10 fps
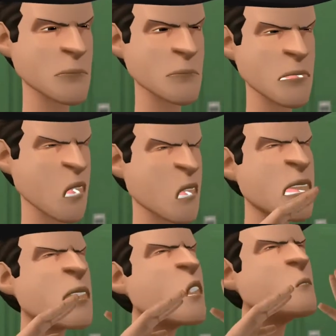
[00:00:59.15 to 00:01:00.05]
How dare
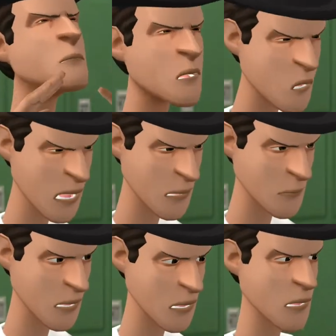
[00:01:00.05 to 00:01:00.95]
you smoke in the
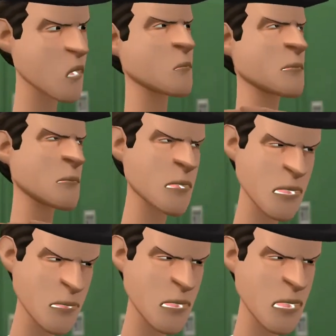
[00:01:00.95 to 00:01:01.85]
bathroom?
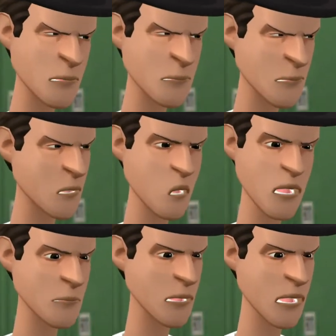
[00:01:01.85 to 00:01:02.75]
That's it, go to the
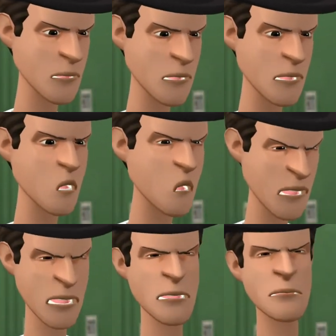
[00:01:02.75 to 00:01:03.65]
principal's office.